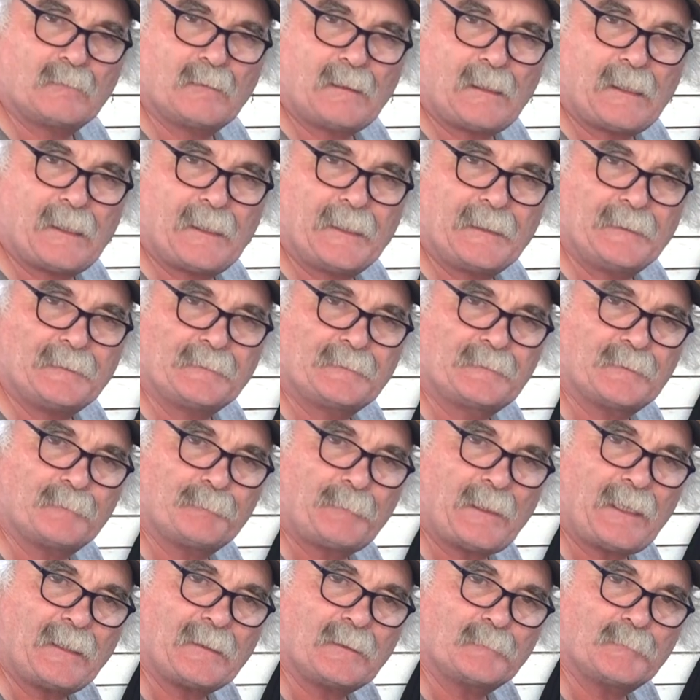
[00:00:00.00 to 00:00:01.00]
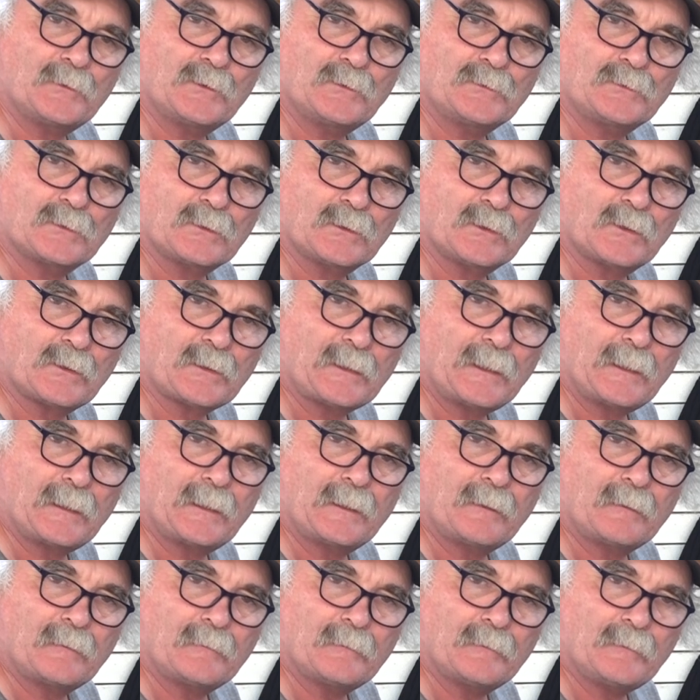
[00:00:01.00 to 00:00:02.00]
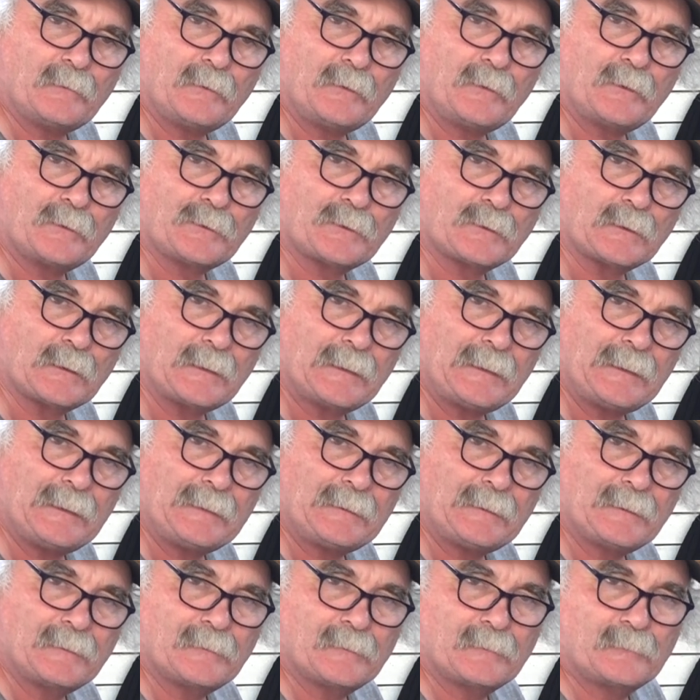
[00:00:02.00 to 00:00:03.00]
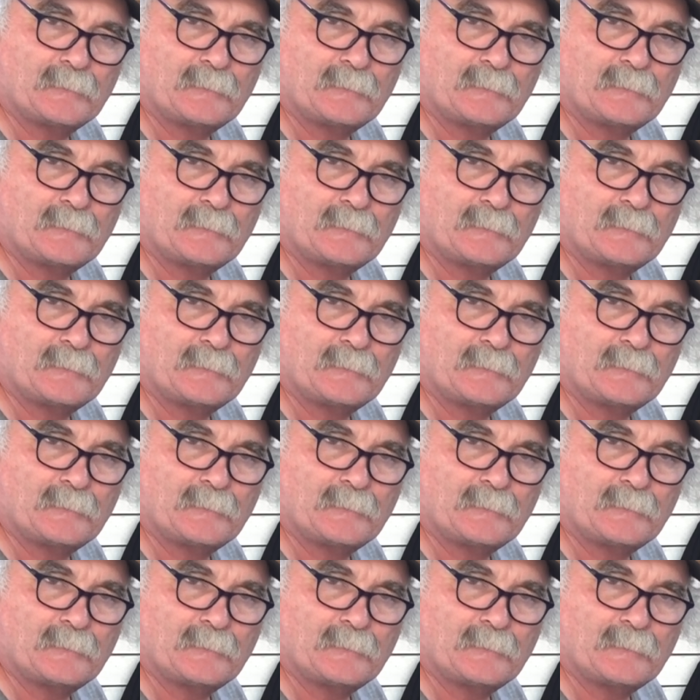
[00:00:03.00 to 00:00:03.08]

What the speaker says: a debatable looking earth lead,